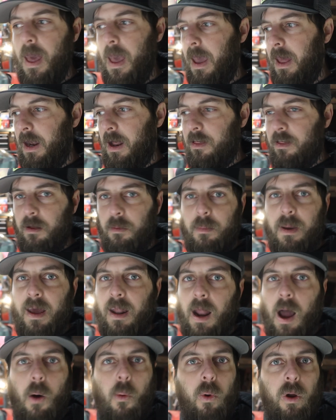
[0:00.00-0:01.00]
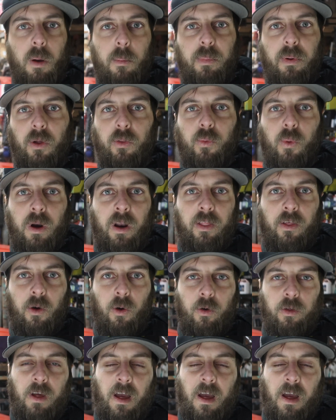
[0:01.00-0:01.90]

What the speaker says: And I said, man, I want to build one of those.